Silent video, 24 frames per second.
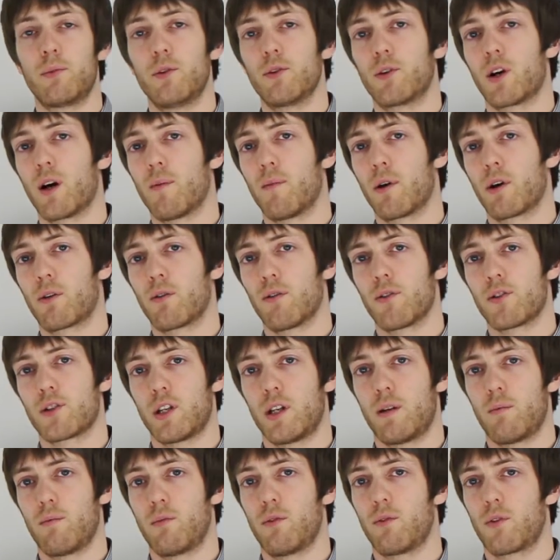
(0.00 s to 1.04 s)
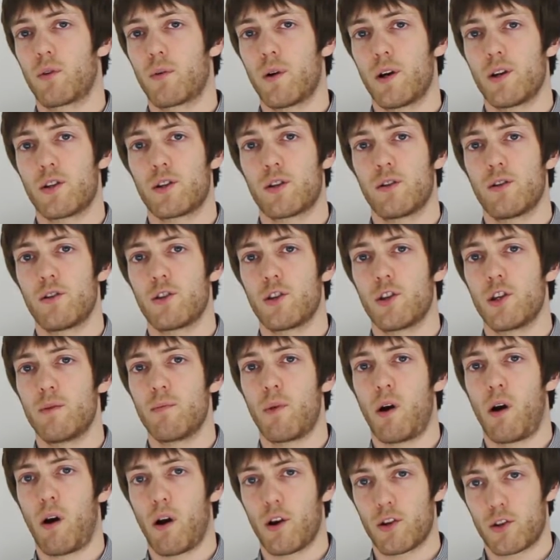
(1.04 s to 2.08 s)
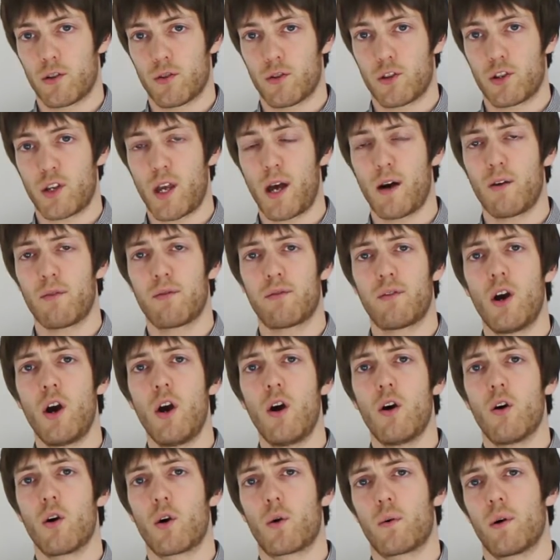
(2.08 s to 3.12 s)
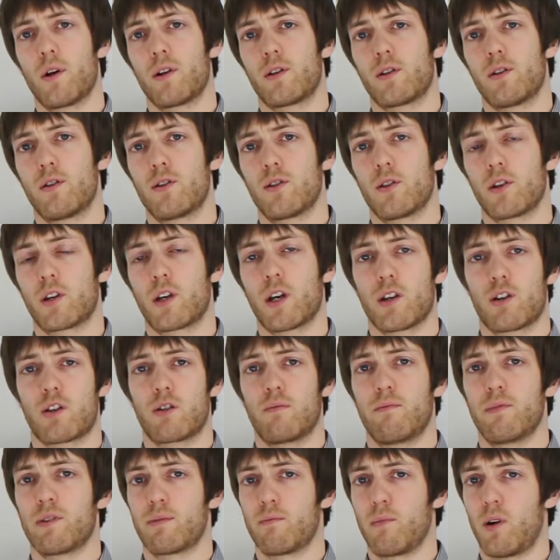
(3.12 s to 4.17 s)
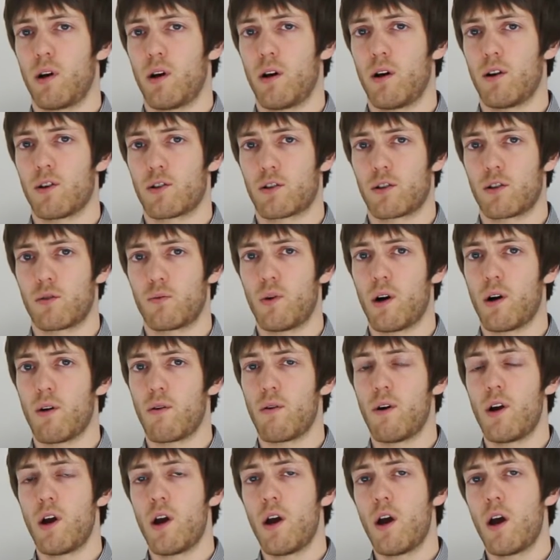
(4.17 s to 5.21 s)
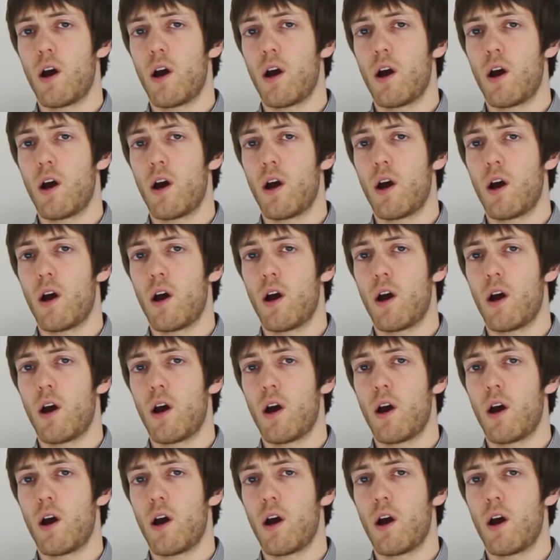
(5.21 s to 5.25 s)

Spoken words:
you'll come across a number of questions that you might ask yourself or questions that customers might ask as well.